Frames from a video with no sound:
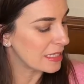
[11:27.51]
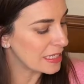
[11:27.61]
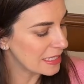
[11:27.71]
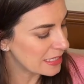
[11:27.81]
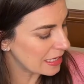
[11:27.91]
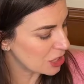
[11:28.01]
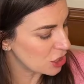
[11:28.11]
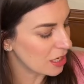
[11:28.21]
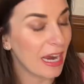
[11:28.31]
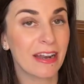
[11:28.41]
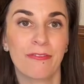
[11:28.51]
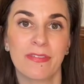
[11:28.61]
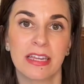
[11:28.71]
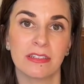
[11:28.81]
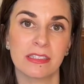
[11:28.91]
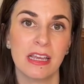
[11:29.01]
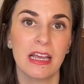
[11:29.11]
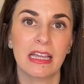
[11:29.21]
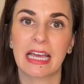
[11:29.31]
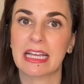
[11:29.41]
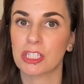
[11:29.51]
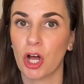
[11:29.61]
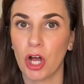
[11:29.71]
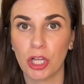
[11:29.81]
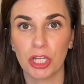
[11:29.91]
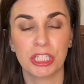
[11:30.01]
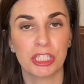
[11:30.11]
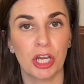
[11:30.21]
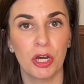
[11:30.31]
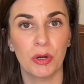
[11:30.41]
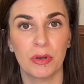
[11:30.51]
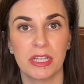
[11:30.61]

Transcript: This section kind of feels like it's all on its own.